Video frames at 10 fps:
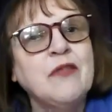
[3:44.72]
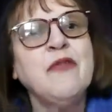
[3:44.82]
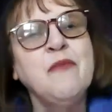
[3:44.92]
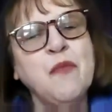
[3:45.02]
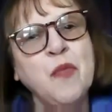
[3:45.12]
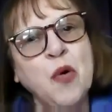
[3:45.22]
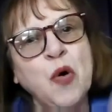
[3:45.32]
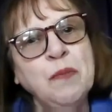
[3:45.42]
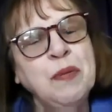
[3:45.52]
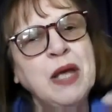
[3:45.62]
the
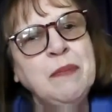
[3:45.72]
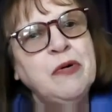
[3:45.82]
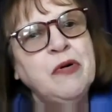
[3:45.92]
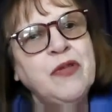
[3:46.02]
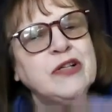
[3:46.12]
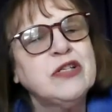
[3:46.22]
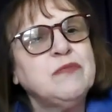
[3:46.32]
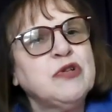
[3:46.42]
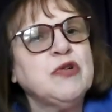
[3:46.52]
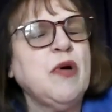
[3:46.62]
more people that
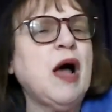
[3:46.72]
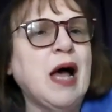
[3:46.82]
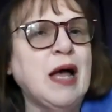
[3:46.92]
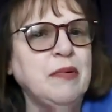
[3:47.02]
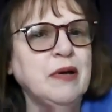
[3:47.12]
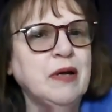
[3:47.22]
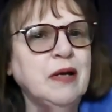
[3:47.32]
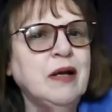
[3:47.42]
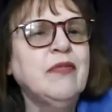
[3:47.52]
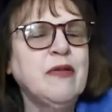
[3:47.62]
subscribe,
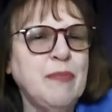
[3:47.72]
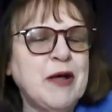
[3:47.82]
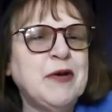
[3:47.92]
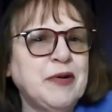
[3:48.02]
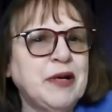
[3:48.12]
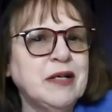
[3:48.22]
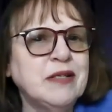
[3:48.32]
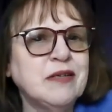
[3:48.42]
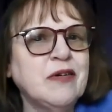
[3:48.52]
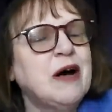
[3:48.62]
the better it
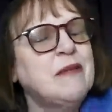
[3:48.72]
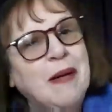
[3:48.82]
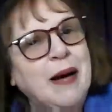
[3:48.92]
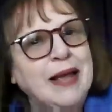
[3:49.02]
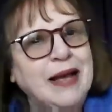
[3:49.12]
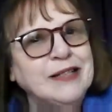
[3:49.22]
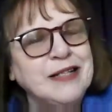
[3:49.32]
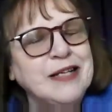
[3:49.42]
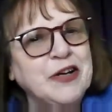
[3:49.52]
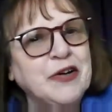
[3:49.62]
is on my
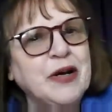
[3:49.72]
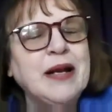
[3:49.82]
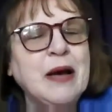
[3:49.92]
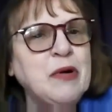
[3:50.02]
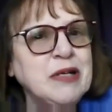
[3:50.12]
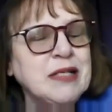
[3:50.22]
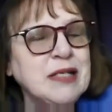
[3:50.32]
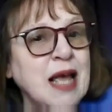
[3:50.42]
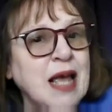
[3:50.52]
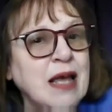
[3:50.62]
end here. And I want to
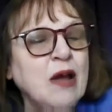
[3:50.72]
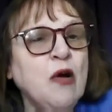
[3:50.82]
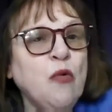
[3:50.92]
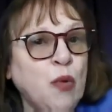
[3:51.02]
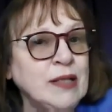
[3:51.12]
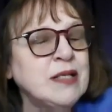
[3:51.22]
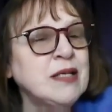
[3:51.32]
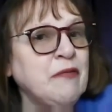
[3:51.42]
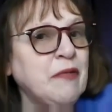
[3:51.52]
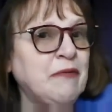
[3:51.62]
say,
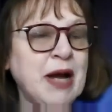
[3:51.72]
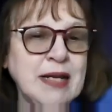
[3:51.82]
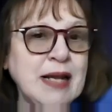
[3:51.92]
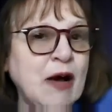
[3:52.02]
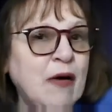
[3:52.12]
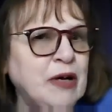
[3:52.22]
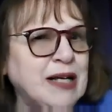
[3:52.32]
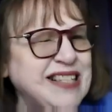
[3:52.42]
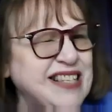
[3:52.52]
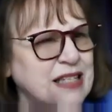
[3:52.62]
right now I've
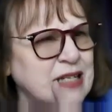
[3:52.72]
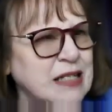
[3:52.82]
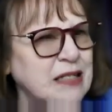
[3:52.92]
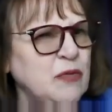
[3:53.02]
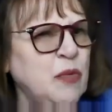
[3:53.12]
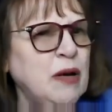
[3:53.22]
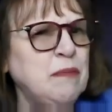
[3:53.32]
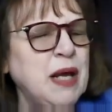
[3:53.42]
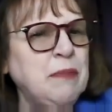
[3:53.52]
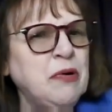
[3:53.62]
got
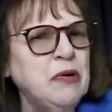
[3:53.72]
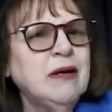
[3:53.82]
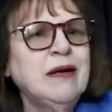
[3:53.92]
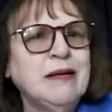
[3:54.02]
61 people